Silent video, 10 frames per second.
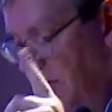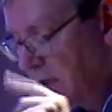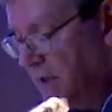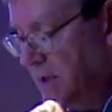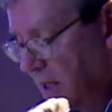
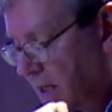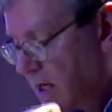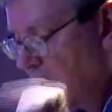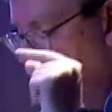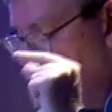think it is
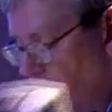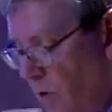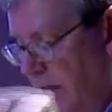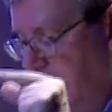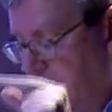he,
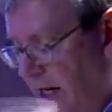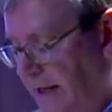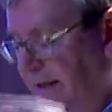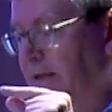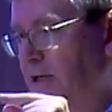requires
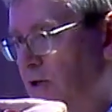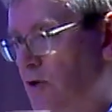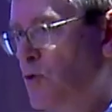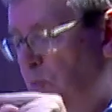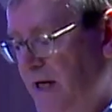architecture
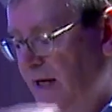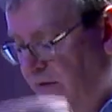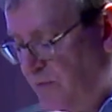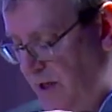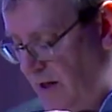to be
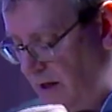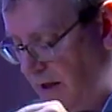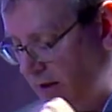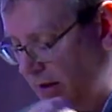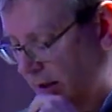left
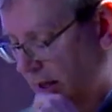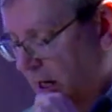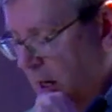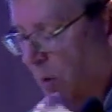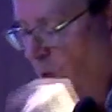behind.
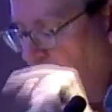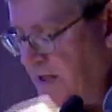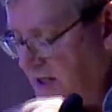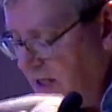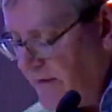But what
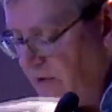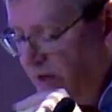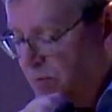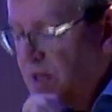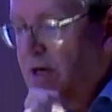is never
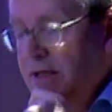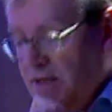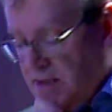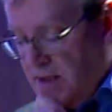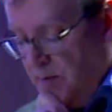left behind
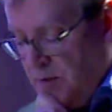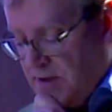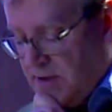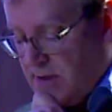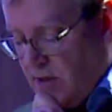is the image
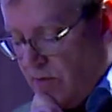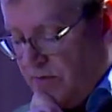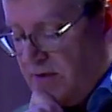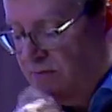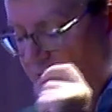itself,
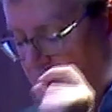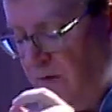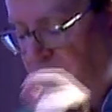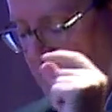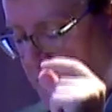this
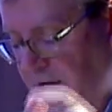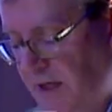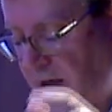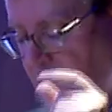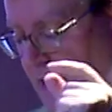very, very
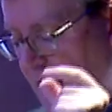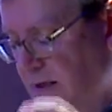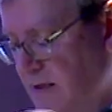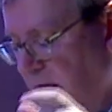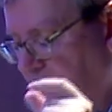particular
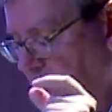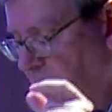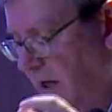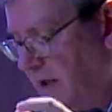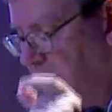understanding of
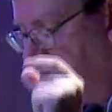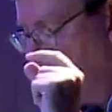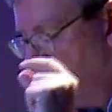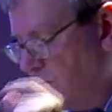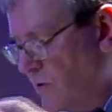architecture
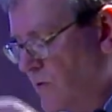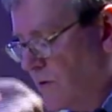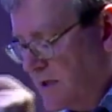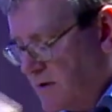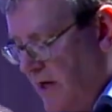as
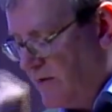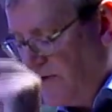tool, as ground,